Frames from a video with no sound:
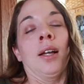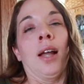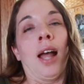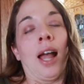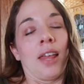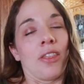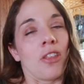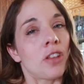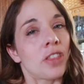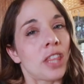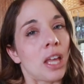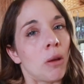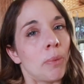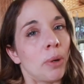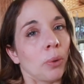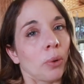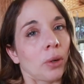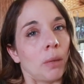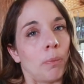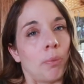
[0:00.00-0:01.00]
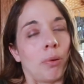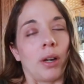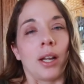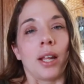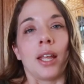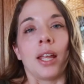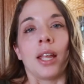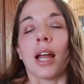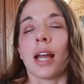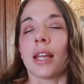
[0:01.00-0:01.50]
I thought that would be really
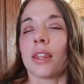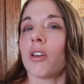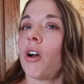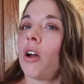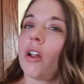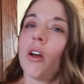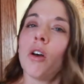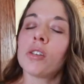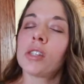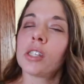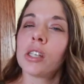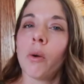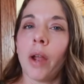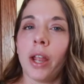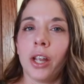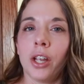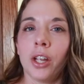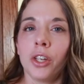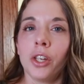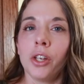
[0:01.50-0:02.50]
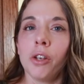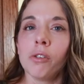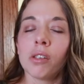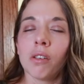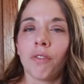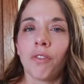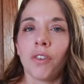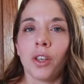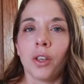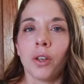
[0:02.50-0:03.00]
pretty. I thought also I could use a
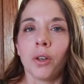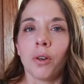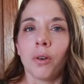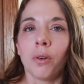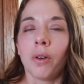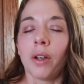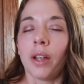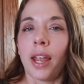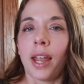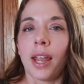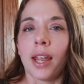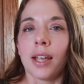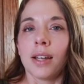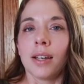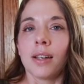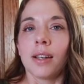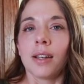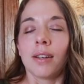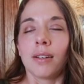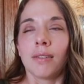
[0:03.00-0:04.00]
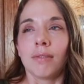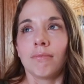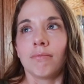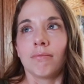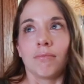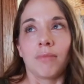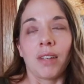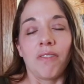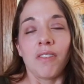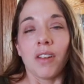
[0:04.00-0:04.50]
few and
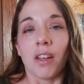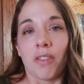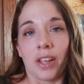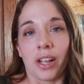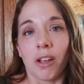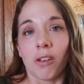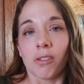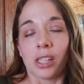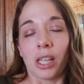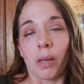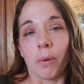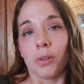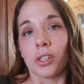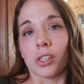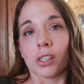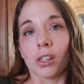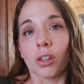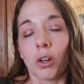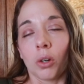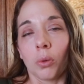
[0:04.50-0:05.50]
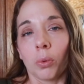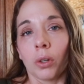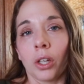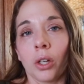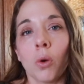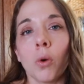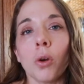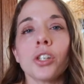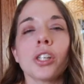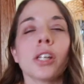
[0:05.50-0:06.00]
if nothing else, they would just look really
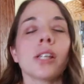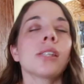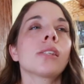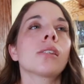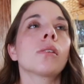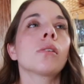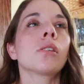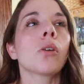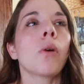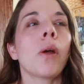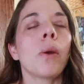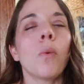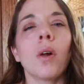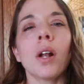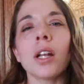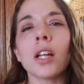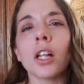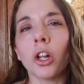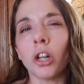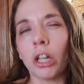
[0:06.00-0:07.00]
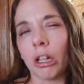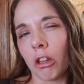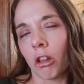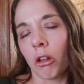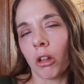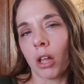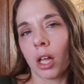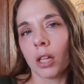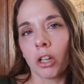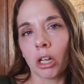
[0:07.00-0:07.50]
gorgeous. So I wanted to learn a
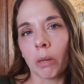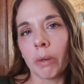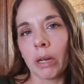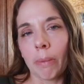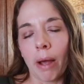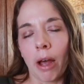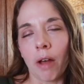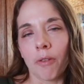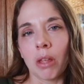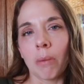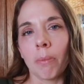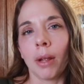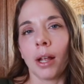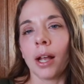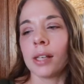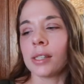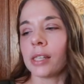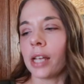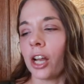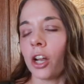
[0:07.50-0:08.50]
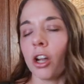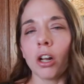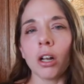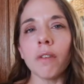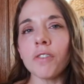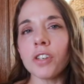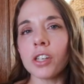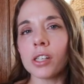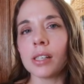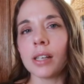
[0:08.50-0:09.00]
little bit about them because I could
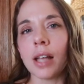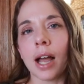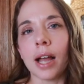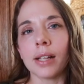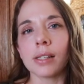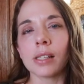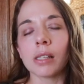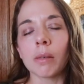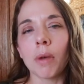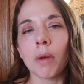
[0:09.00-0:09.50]
have just gotten some